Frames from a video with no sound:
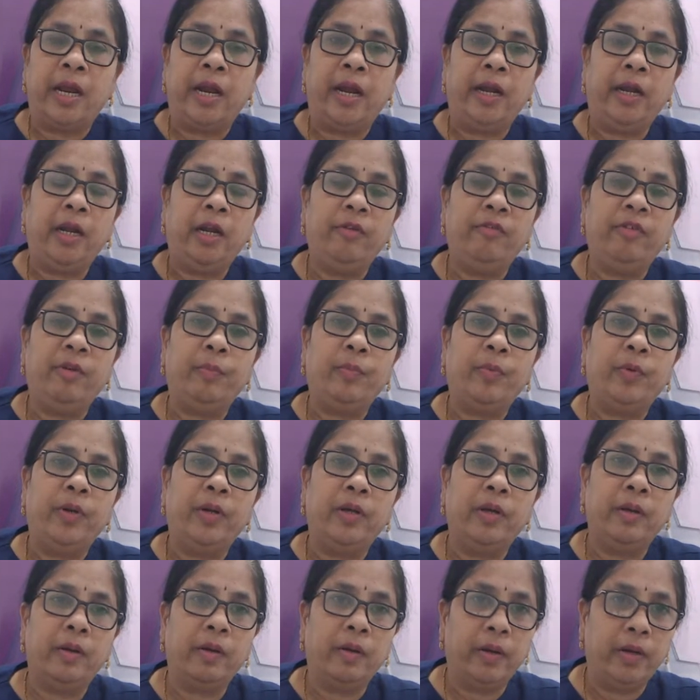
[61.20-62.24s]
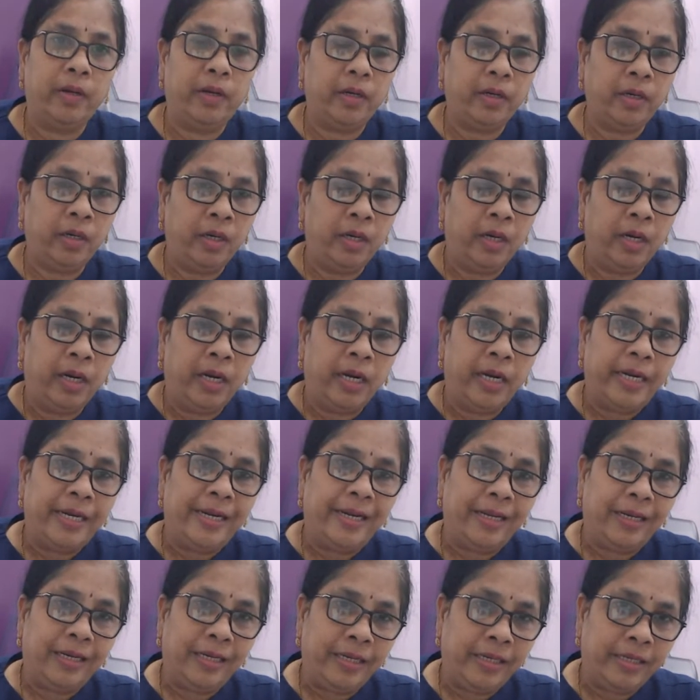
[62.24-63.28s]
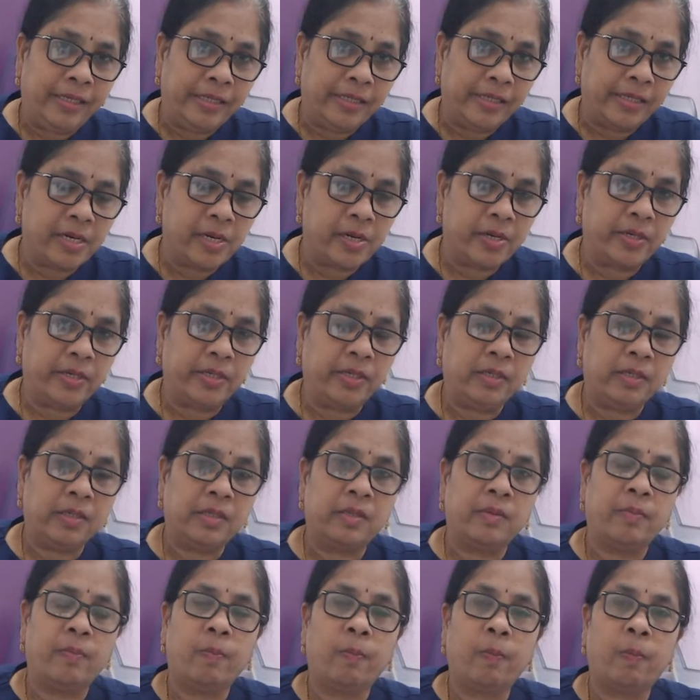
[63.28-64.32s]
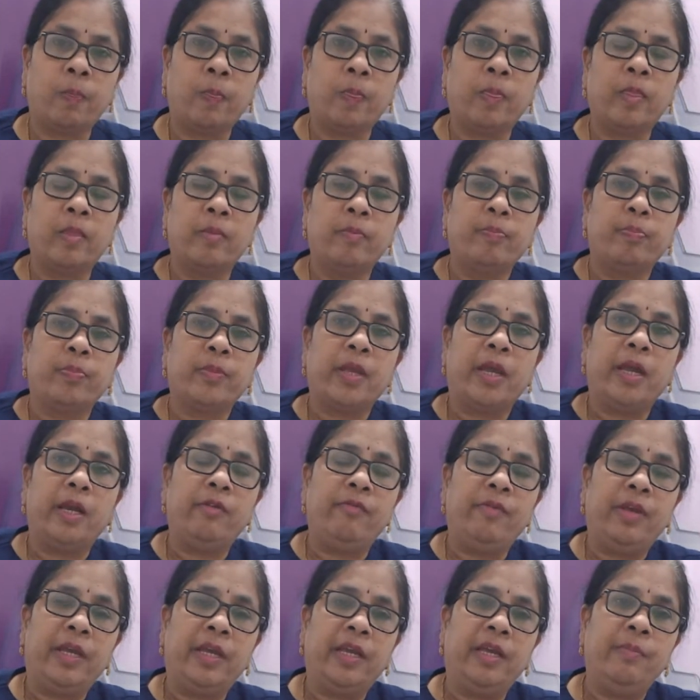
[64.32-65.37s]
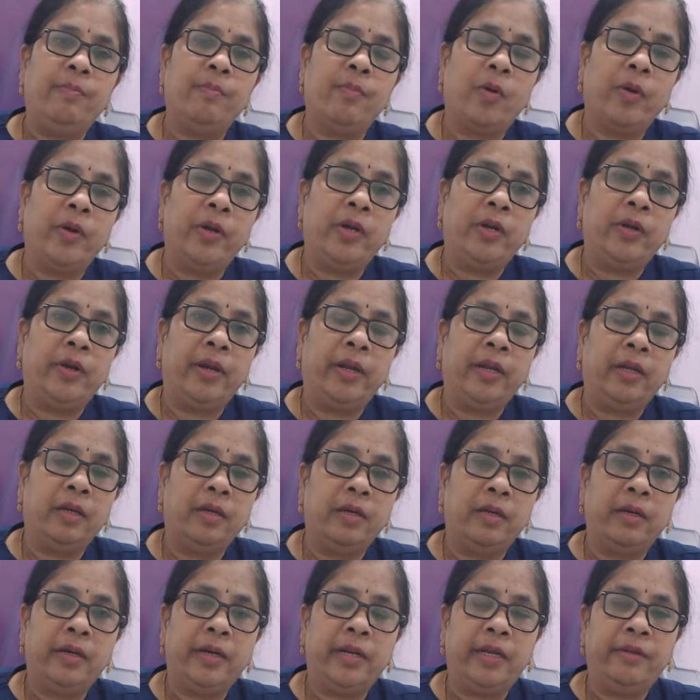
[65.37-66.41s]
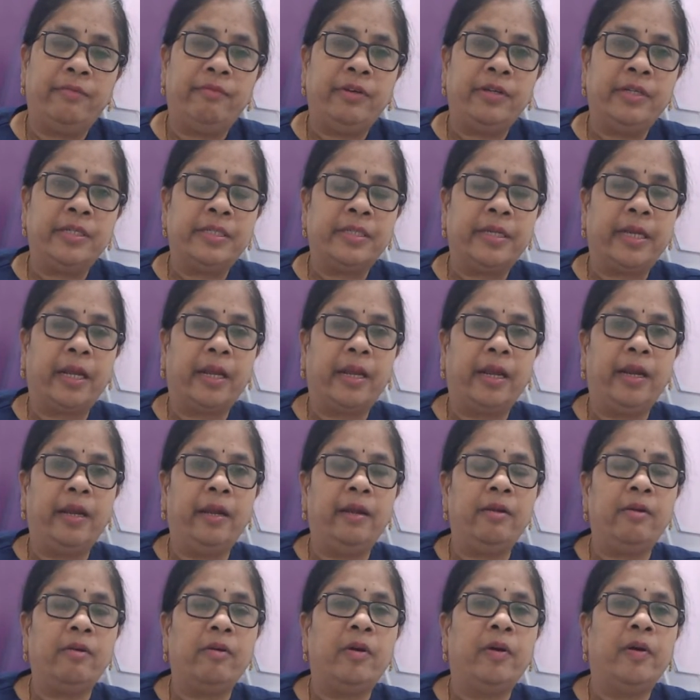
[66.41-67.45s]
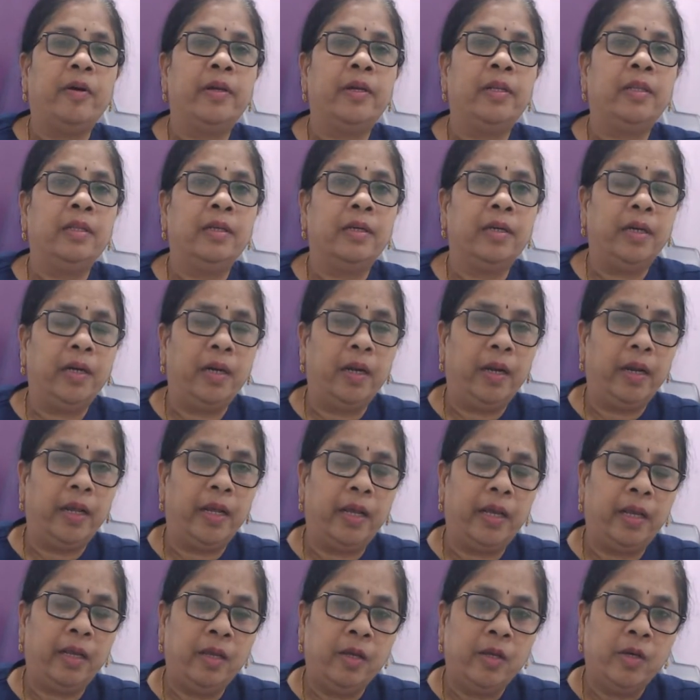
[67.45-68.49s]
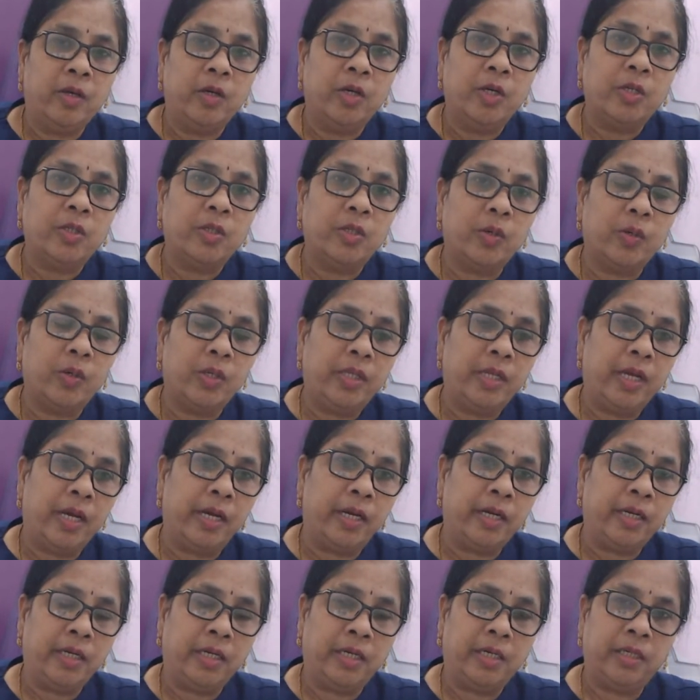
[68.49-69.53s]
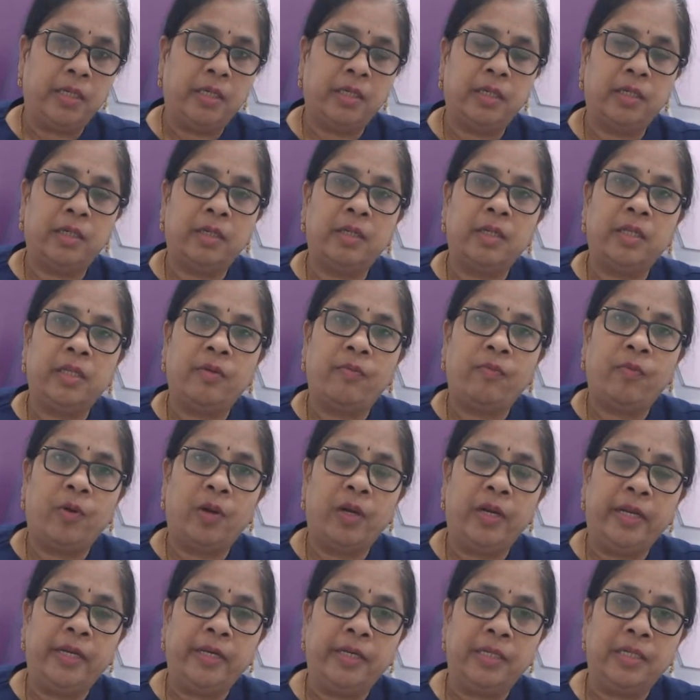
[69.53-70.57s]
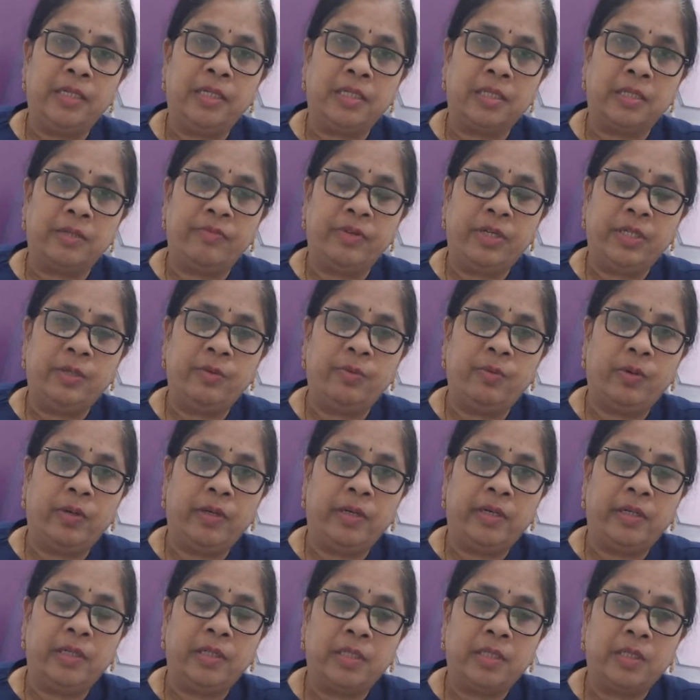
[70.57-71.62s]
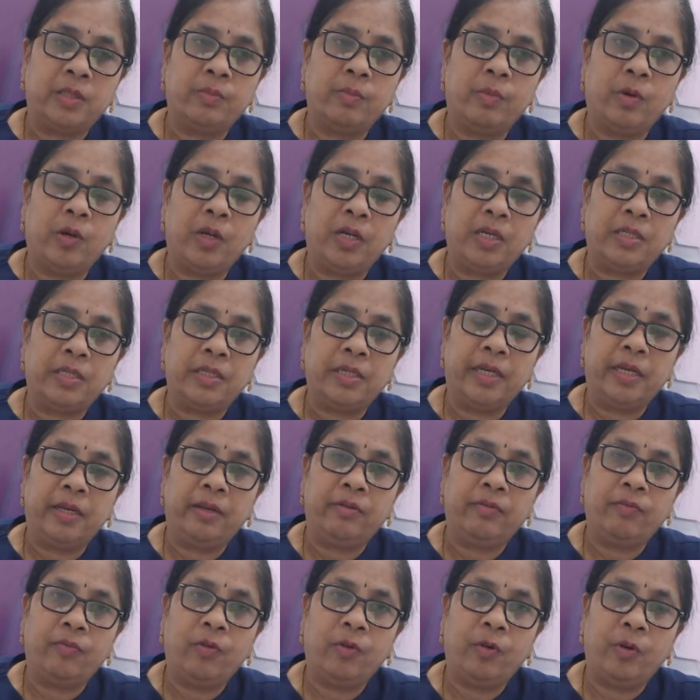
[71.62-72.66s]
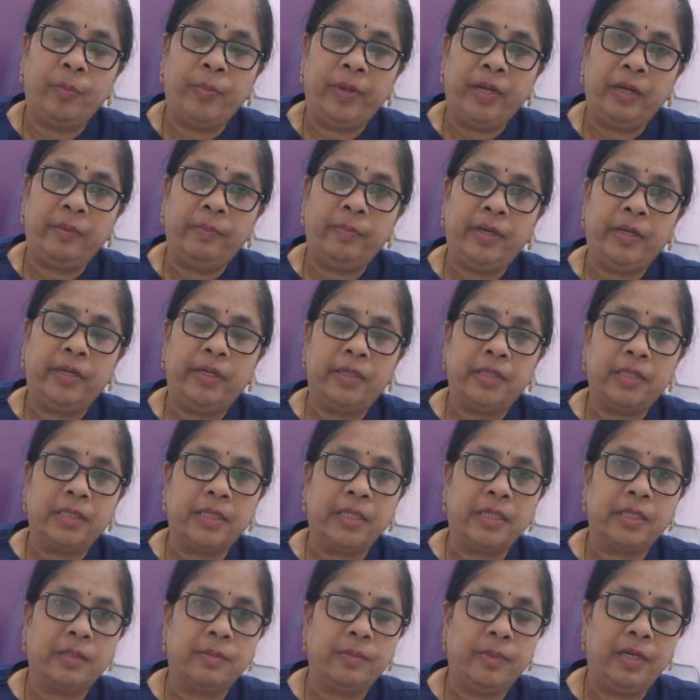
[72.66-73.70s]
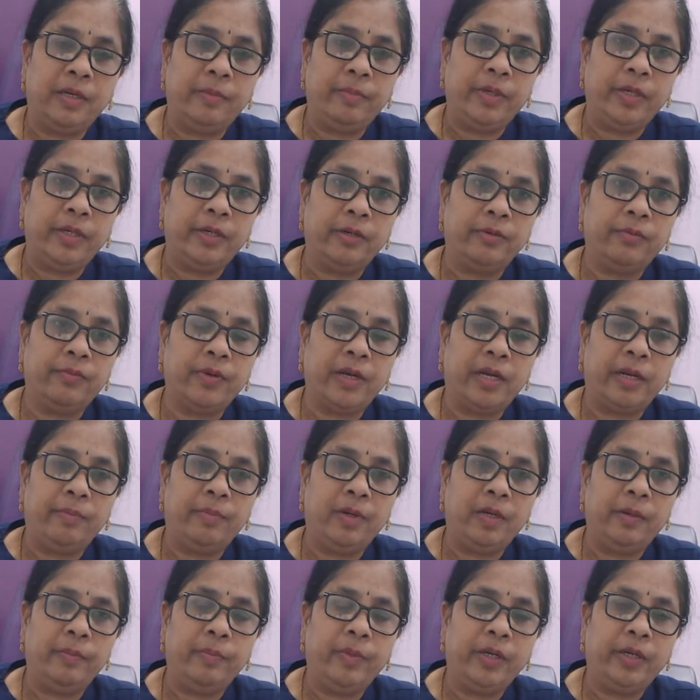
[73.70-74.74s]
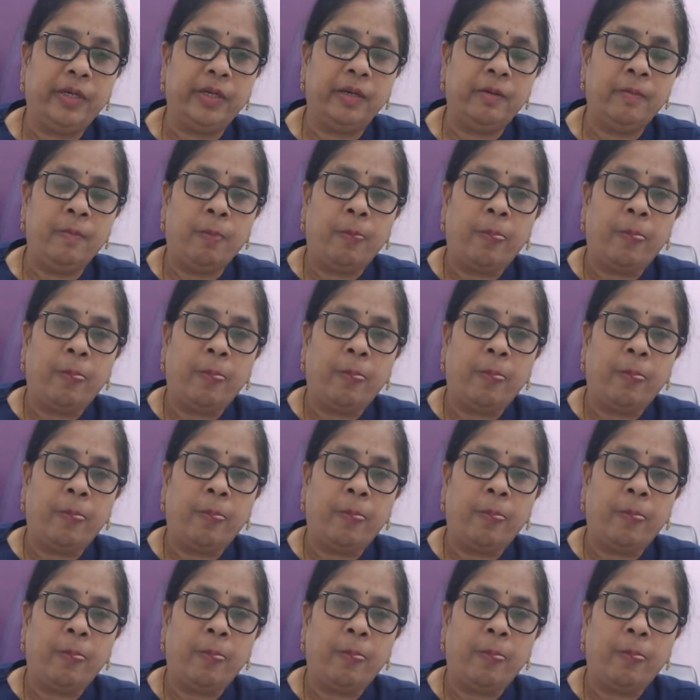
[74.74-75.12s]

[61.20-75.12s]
and we put her on daily injections, and we keep monitoring her every second or third day, so that the follicles which were small, say 4 millimeter, 6 millimeter, 5 millimeter,